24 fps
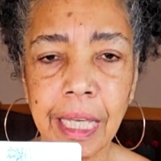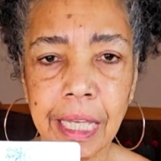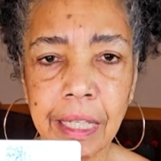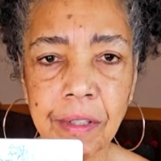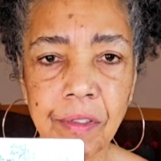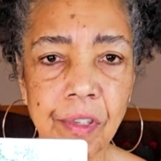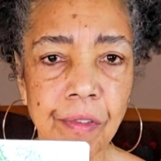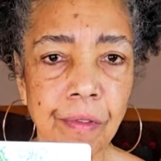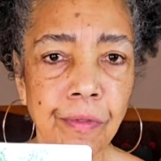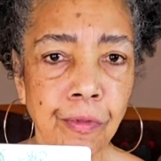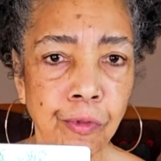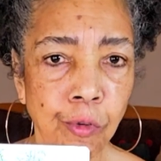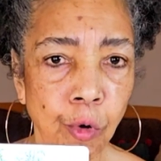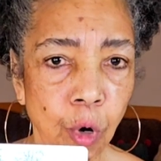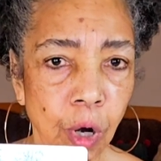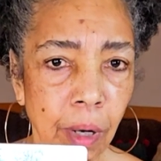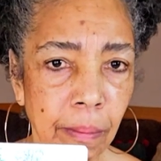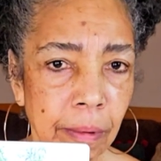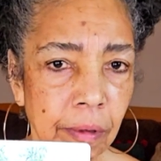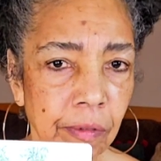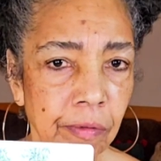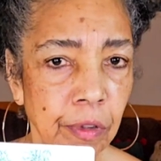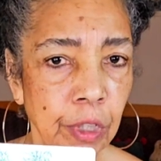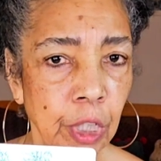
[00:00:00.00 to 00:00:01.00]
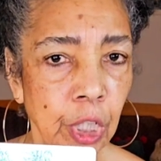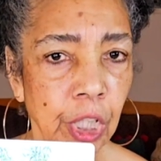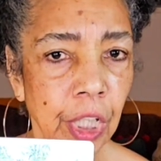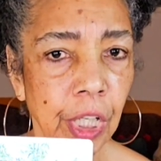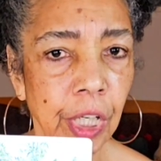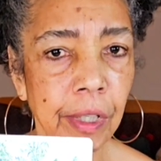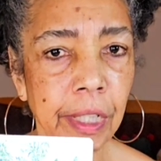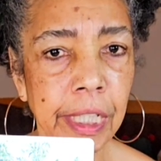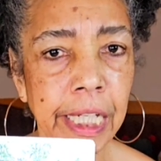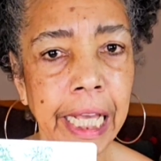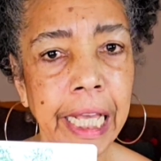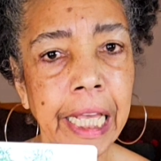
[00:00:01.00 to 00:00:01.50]
It's a form of
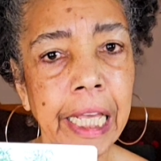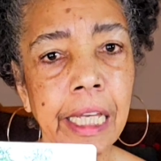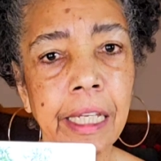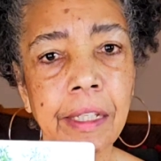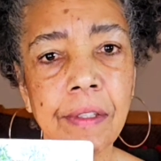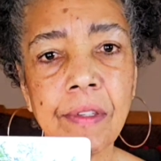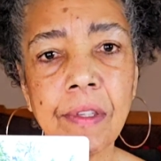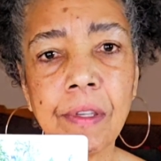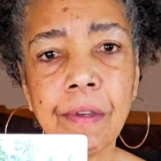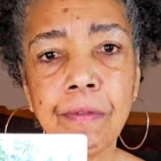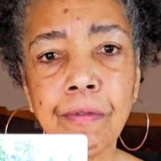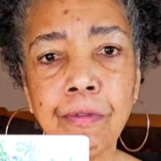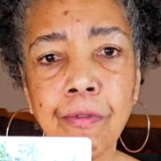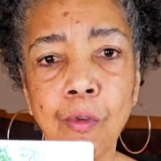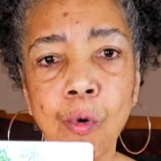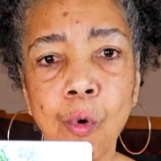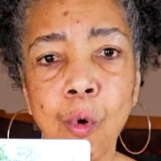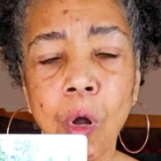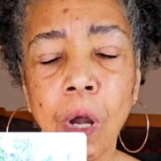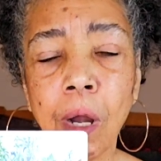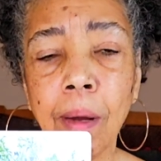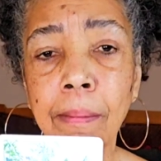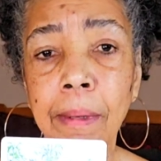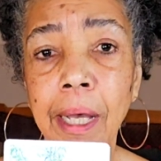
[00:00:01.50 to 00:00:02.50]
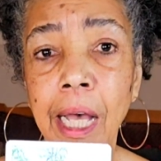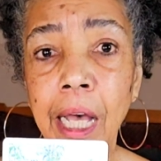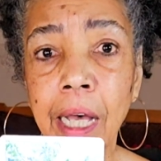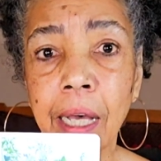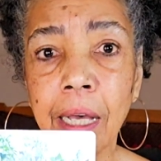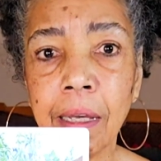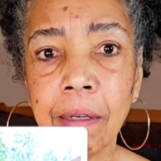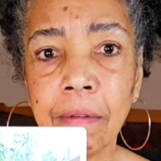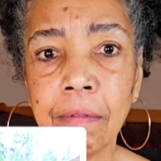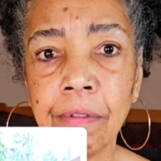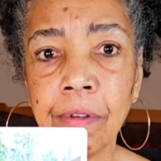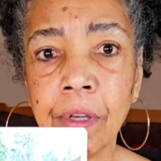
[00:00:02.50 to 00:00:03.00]
learning. It's a form
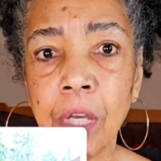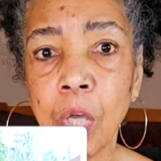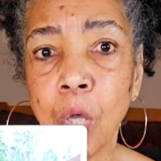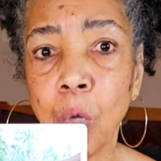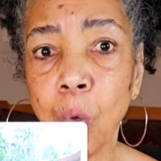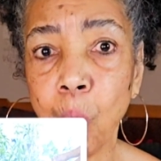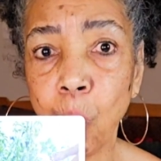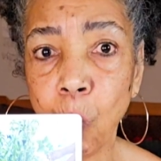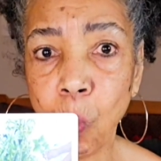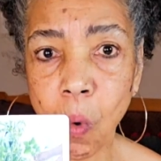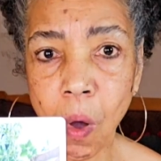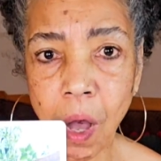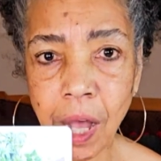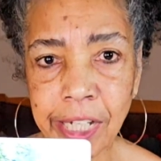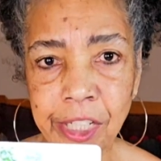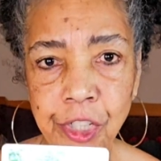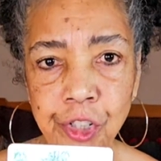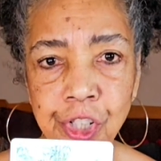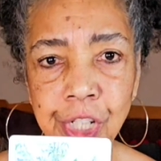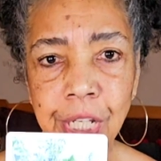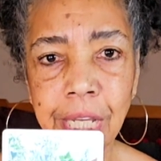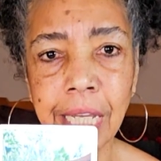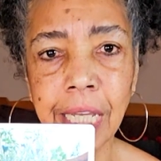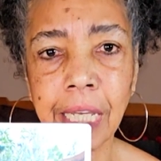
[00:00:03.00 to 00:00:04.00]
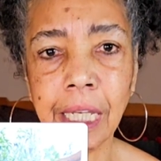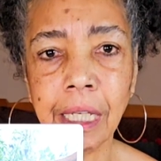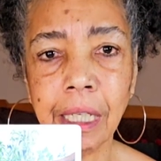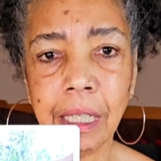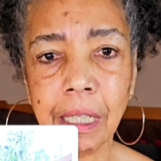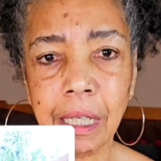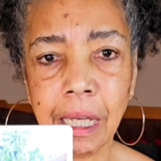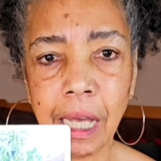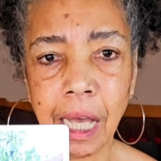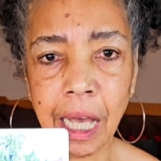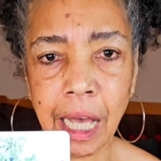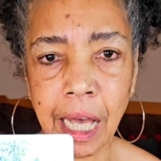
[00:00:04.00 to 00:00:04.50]
of watching
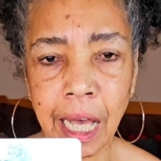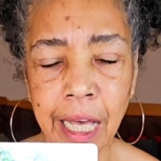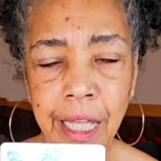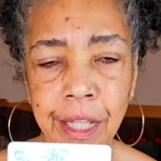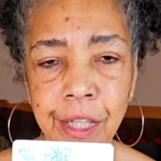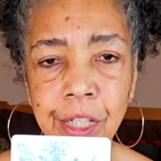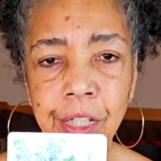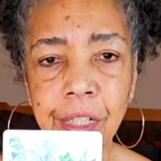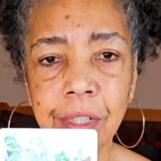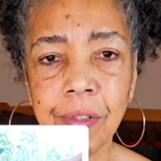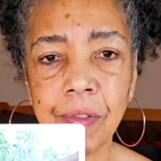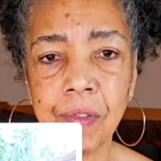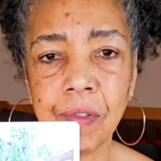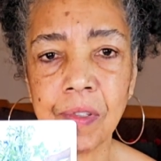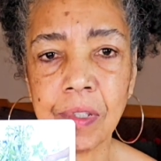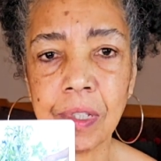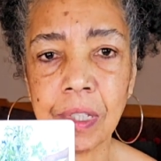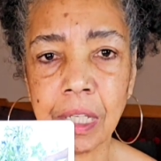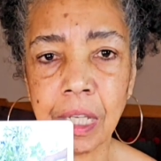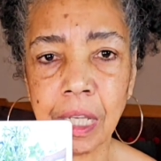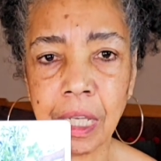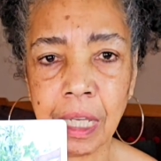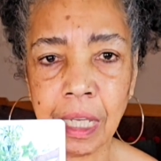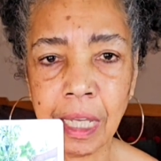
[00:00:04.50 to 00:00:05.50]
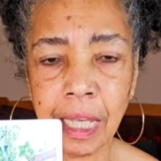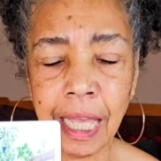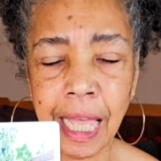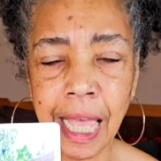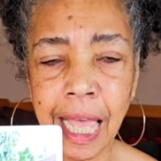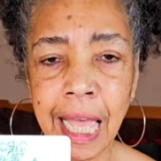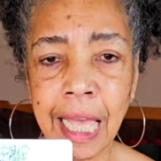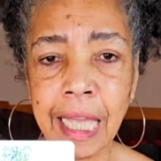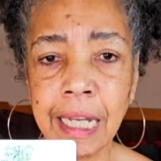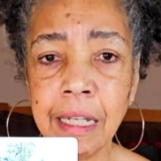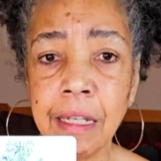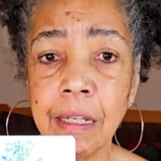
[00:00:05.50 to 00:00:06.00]
others,
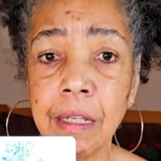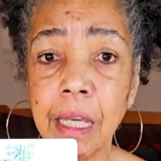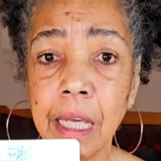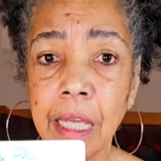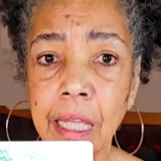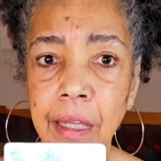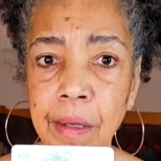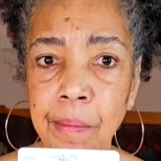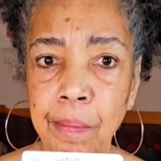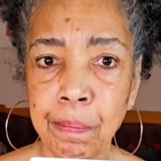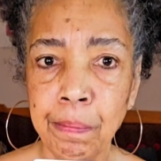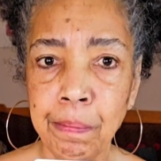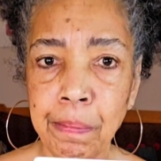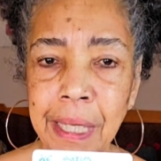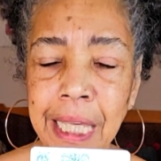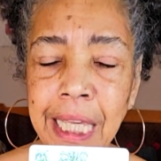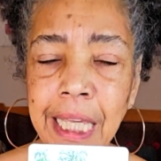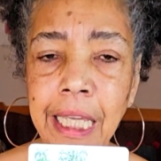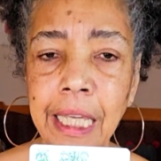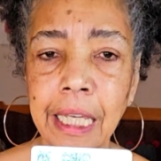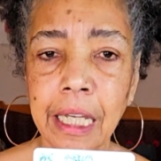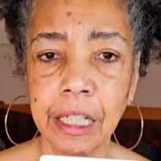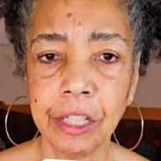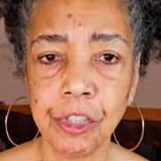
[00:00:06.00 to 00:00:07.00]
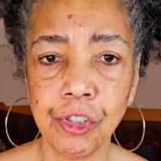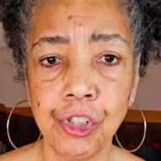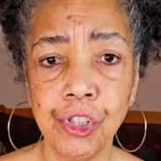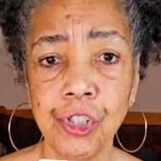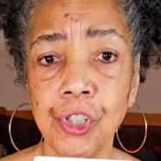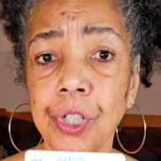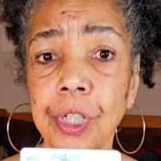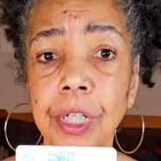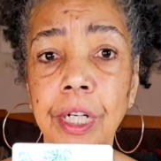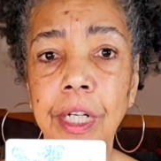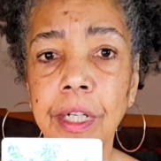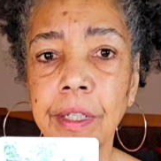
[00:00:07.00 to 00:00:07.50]
and be
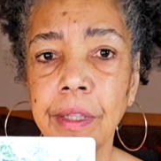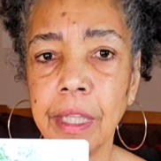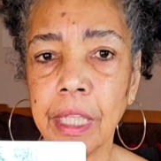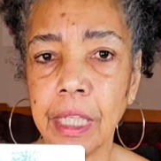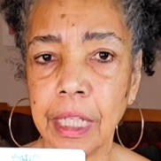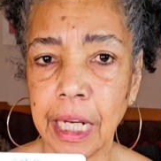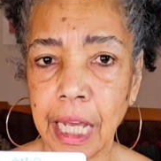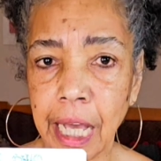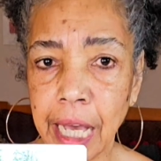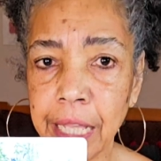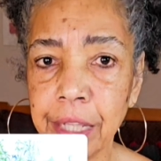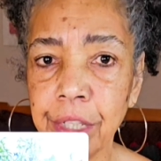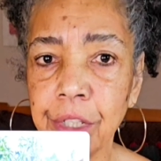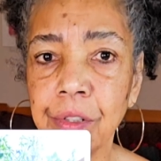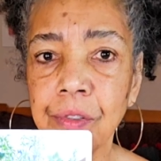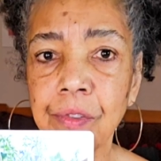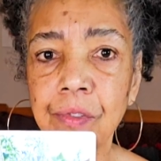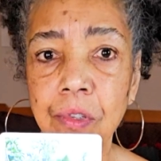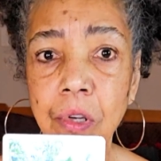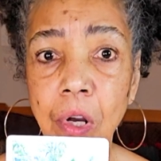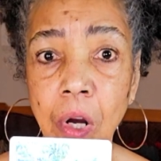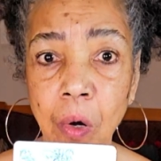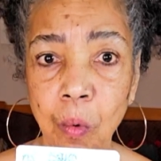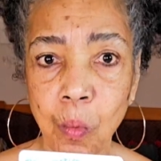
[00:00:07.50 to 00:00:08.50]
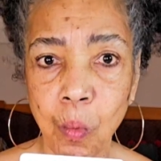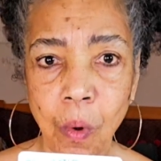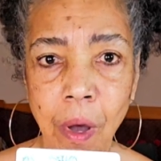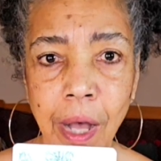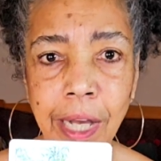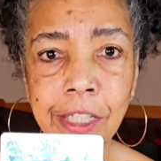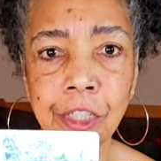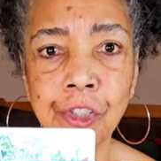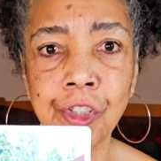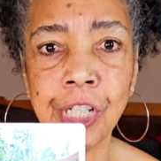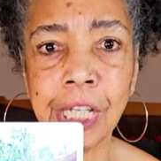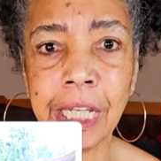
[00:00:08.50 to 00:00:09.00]
assured that others are
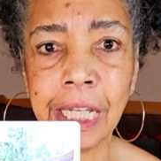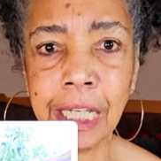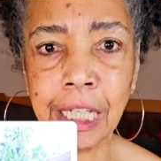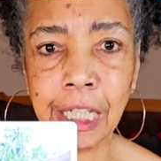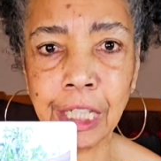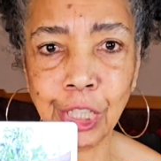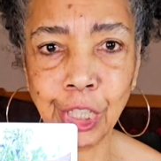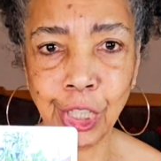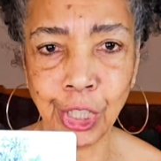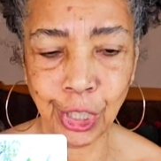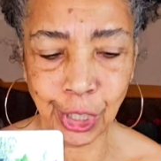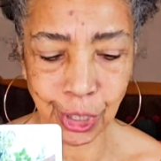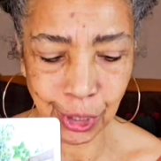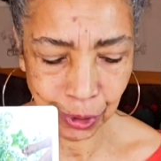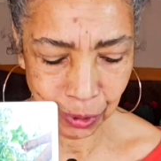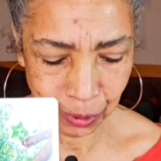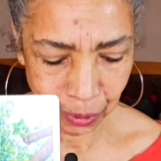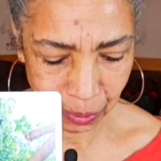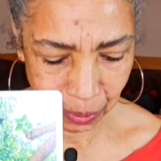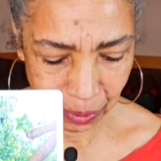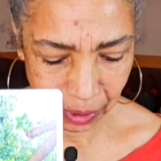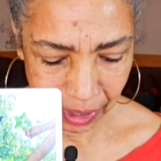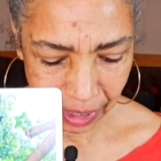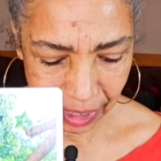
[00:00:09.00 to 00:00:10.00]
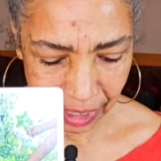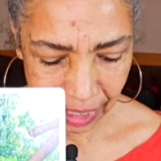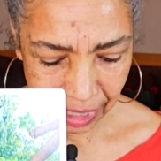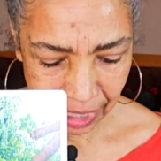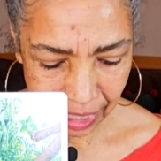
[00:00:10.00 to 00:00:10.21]
watching you.